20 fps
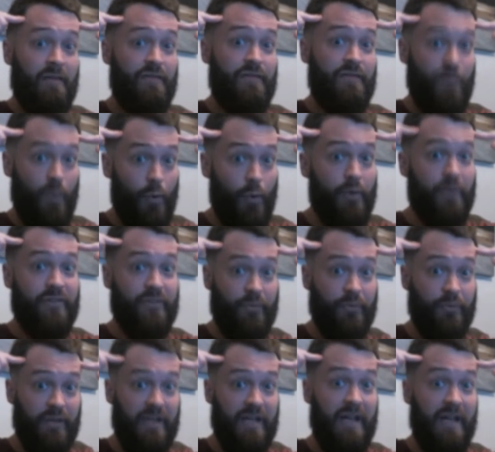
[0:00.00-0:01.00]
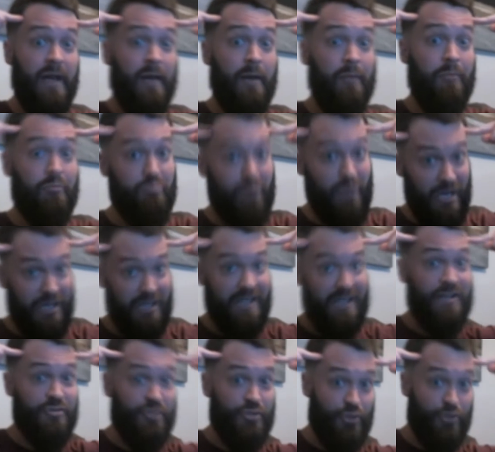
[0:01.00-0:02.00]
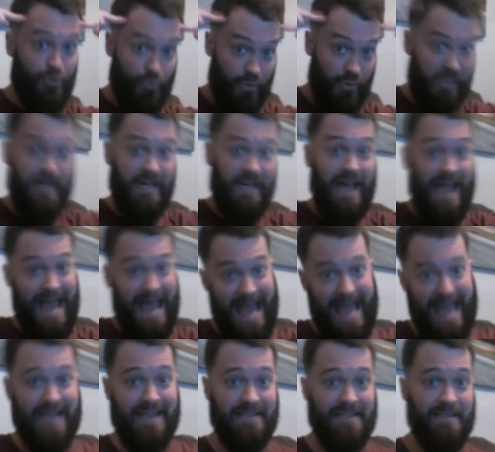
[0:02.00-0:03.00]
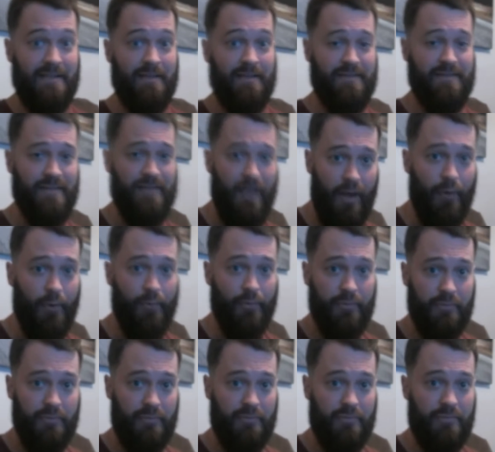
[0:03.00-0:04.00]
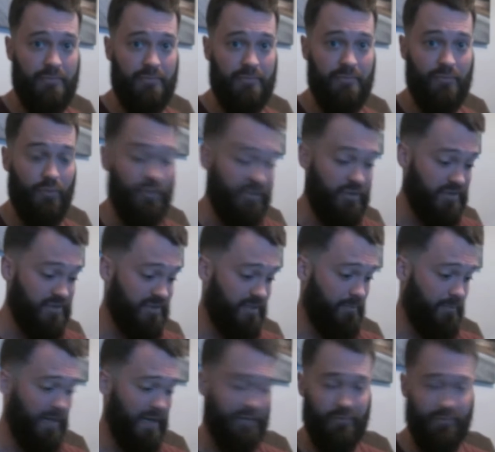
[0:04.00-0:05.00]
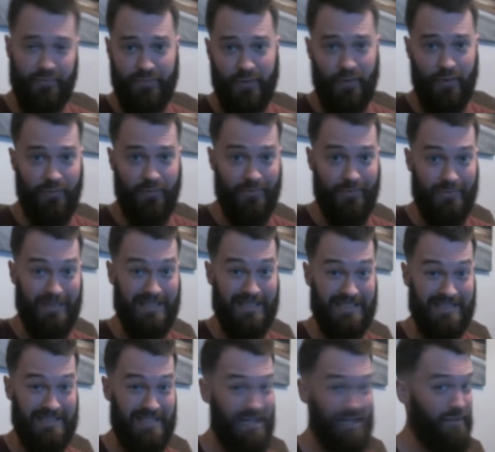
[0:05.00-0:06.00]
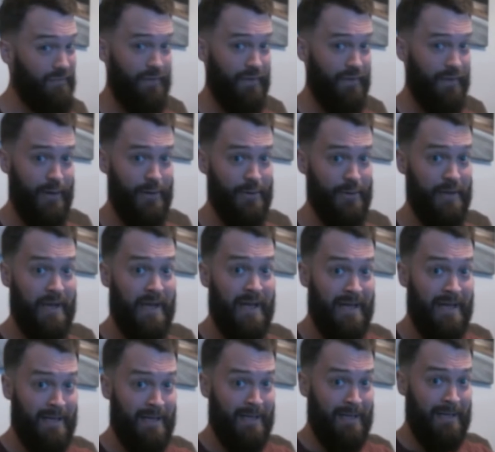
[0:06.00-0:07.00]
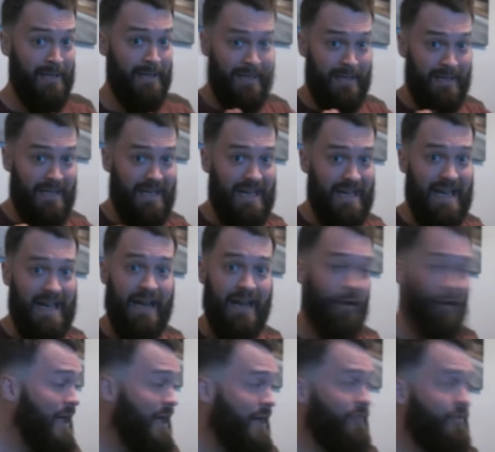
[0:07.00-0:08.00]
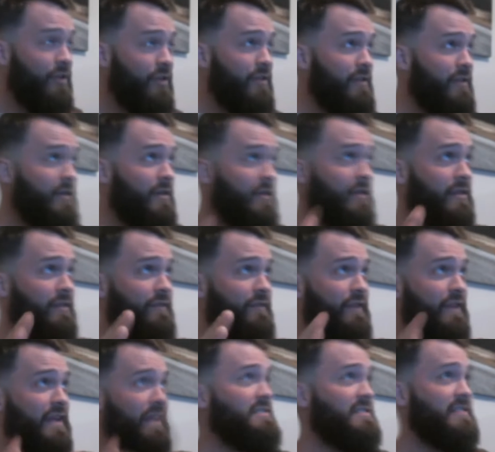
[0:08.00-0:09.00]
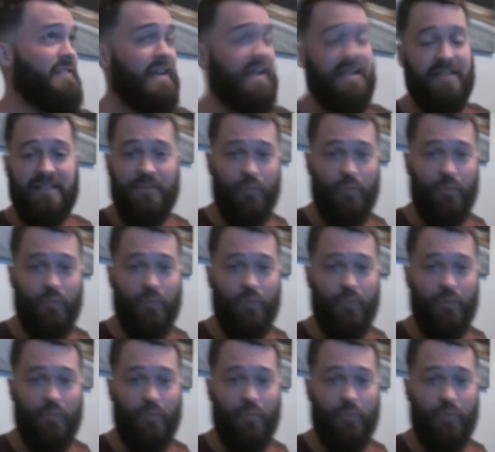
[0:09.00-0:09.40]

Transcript: forest green, bug catcher green hat. So, we're using the microphone from my cell phone. I don't have all the, the fancy dancy